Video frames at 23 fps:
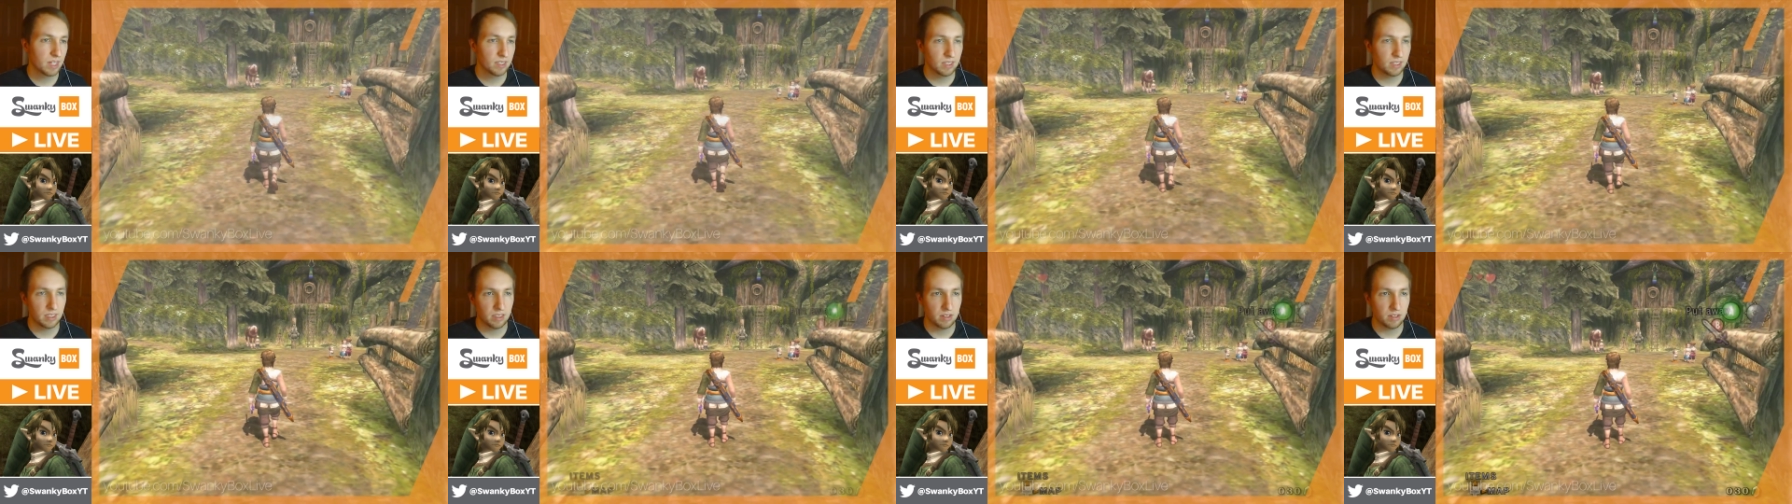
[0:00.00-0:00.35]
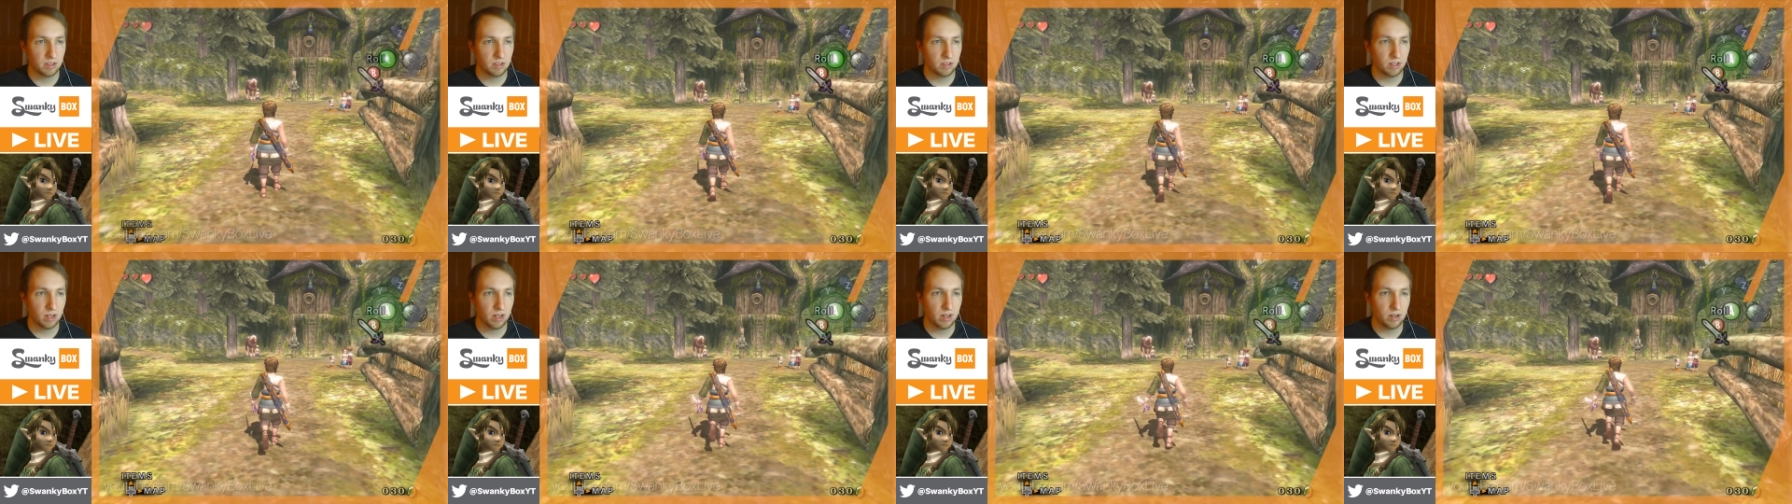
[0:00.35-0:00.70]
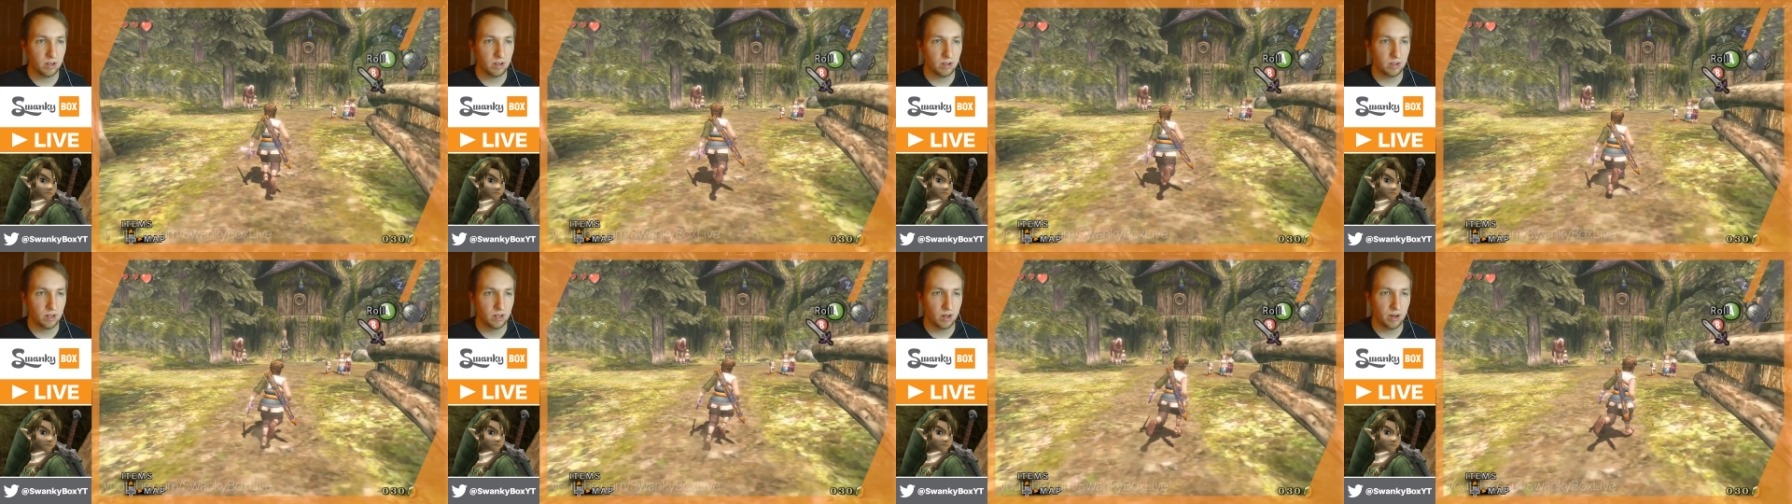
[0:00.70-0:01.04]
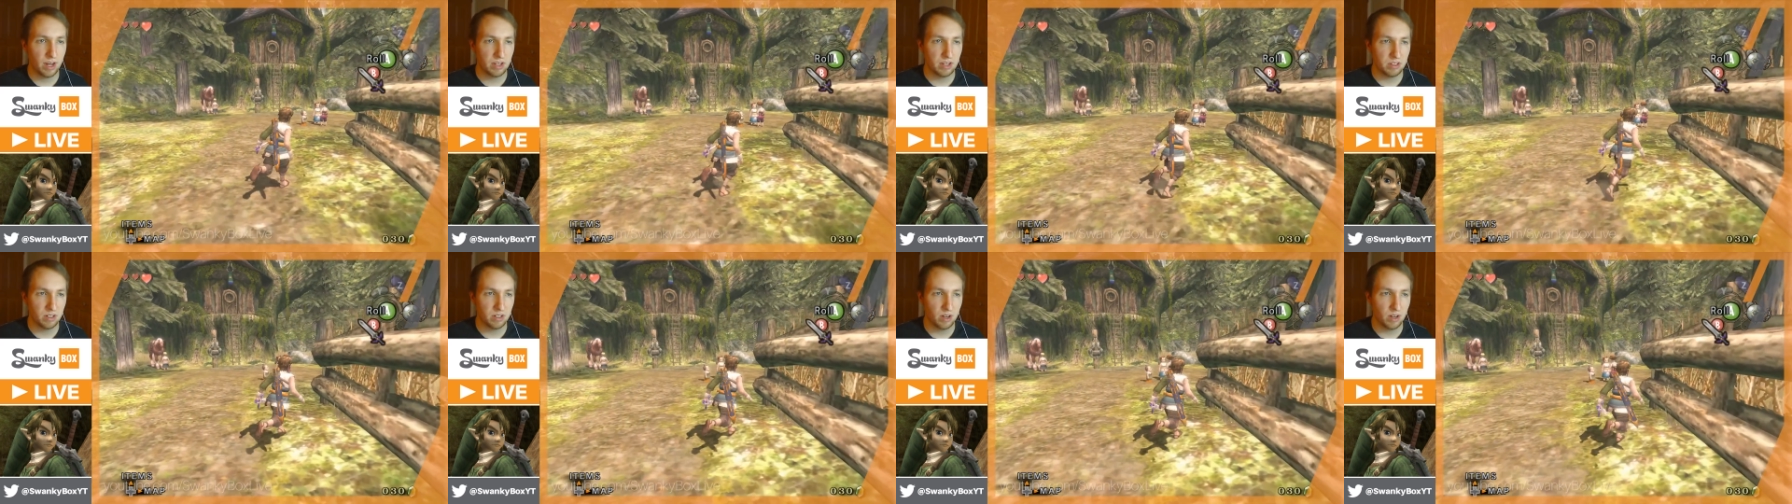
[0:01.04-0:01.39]
Let this load.
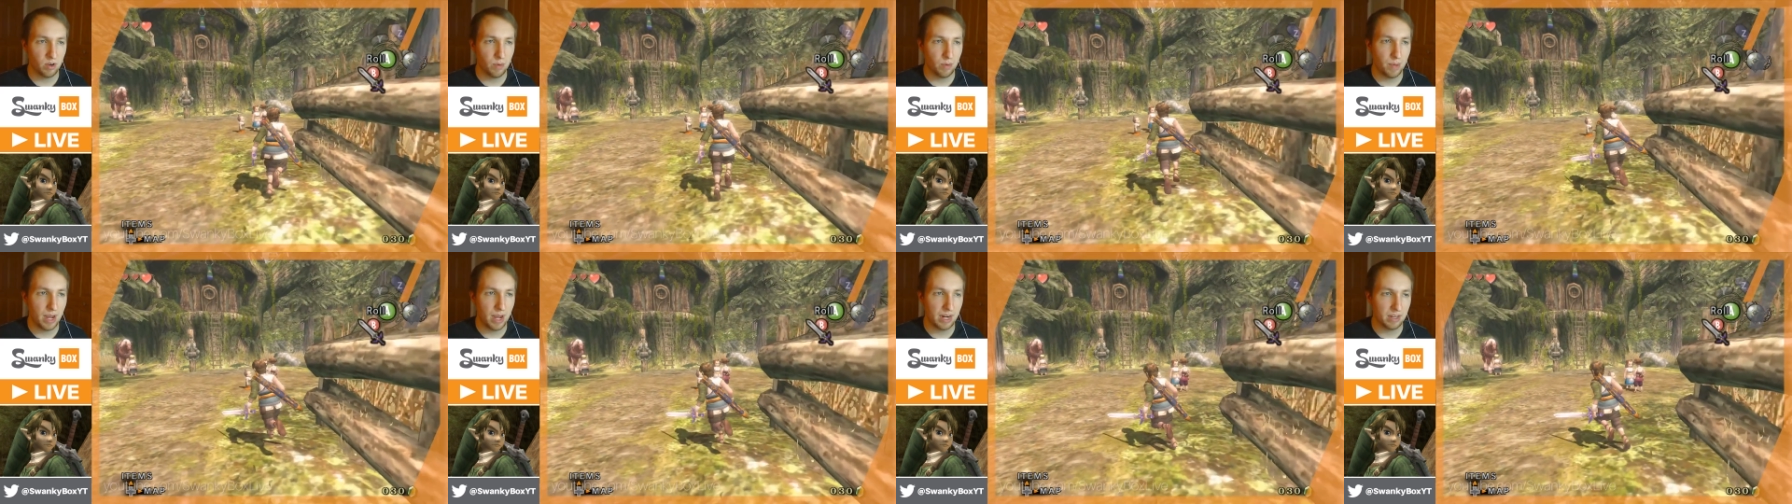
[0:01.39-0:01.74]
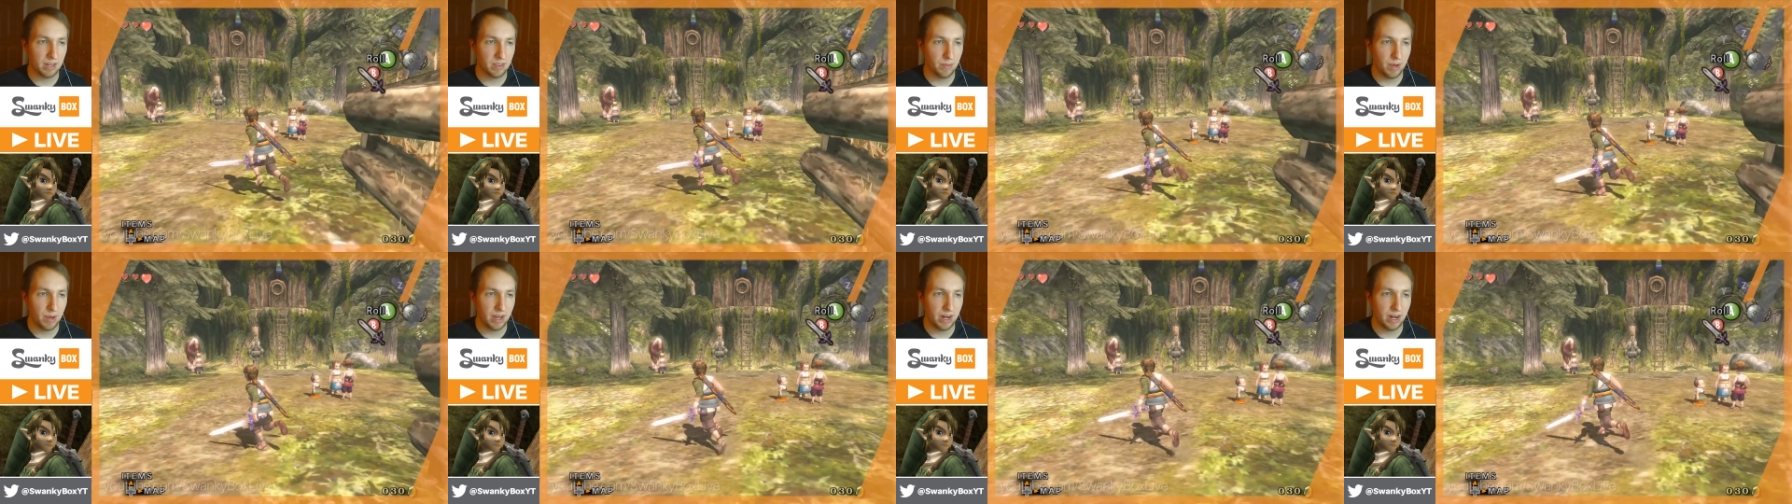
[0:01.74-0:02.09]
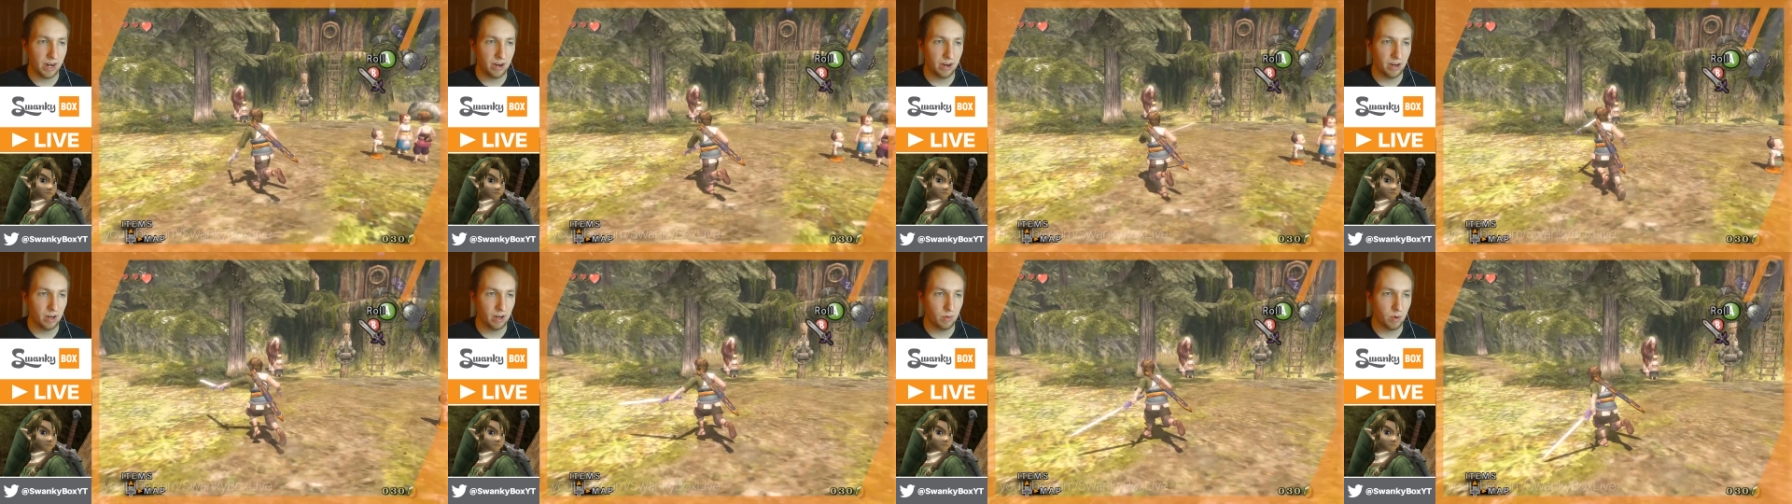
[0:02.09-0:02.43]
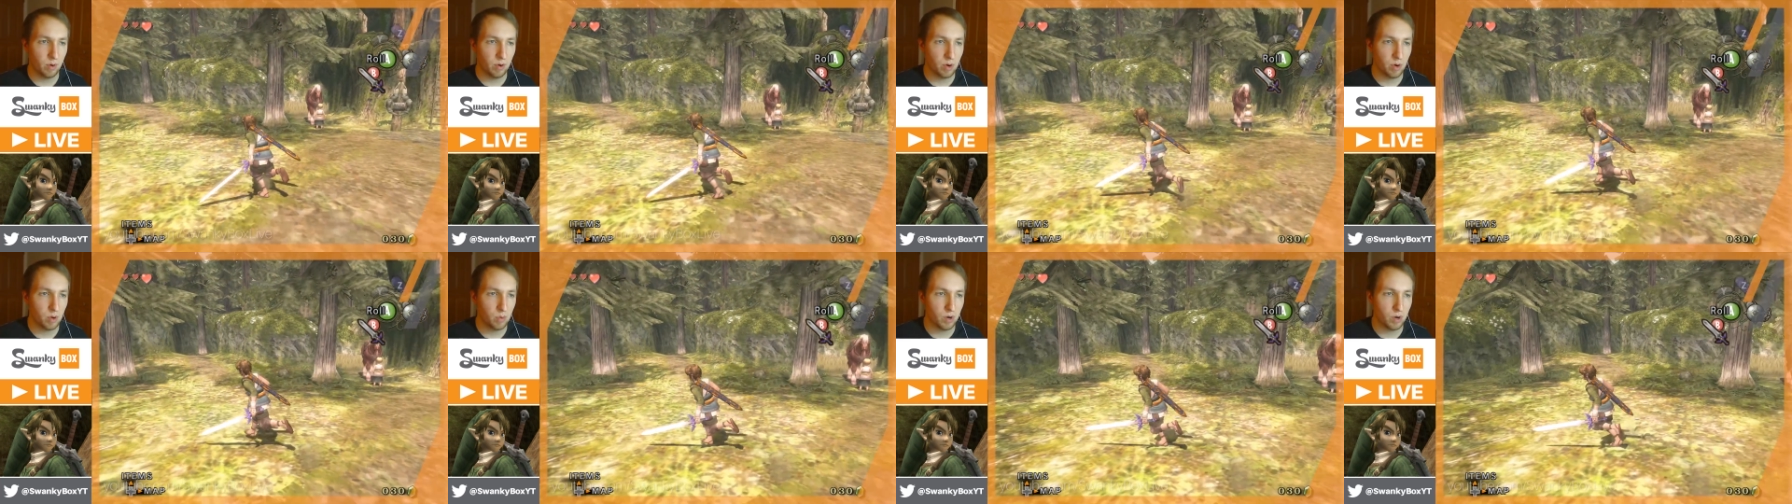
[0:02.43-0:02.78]
Okay, so now we're back in the main area
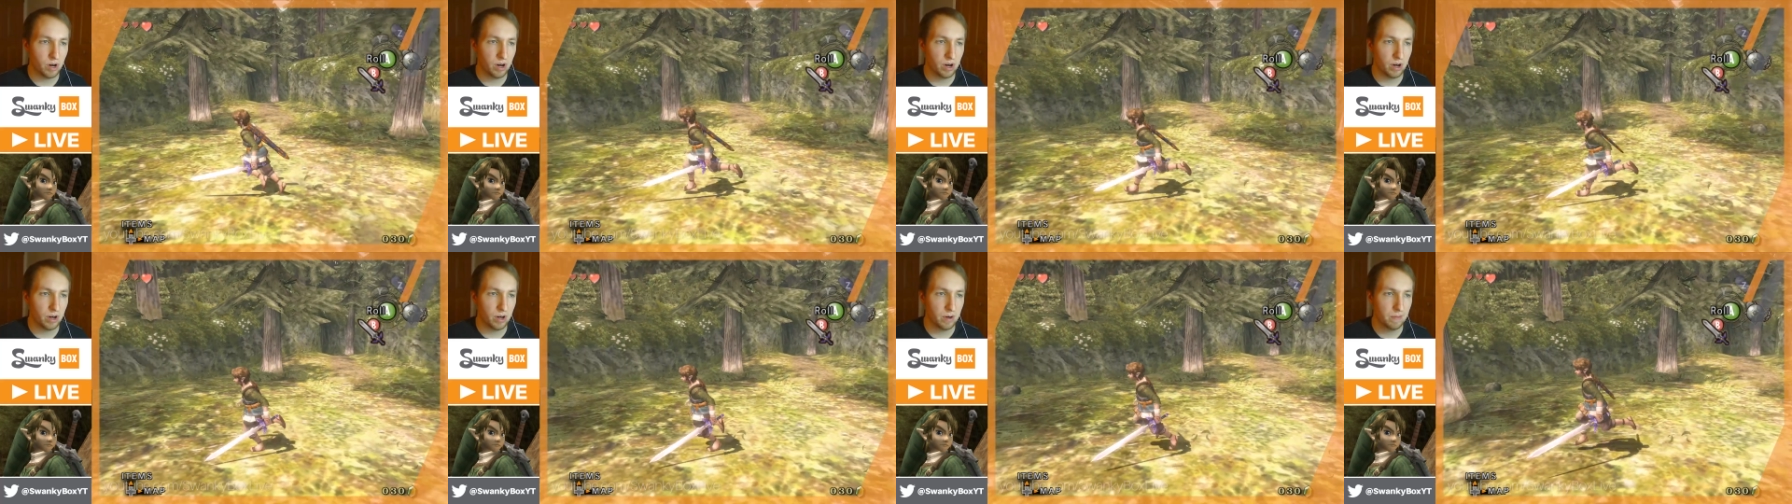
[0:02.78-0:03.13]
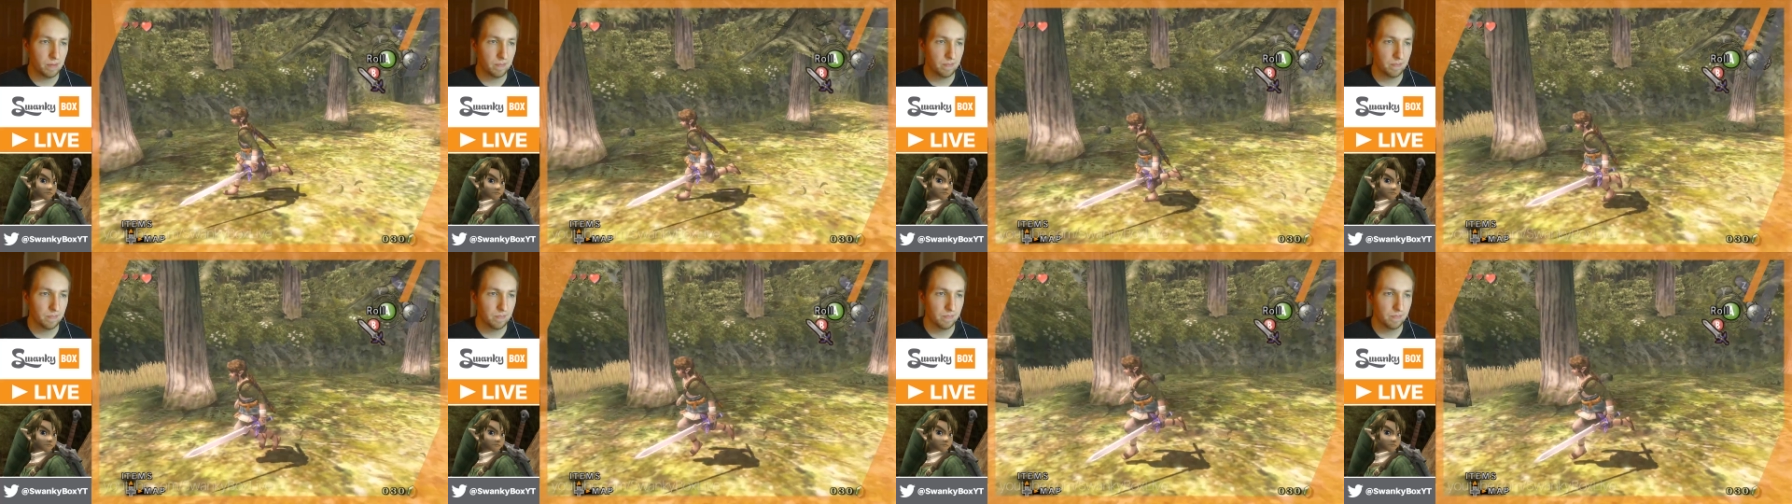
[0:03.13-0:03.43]
where we were.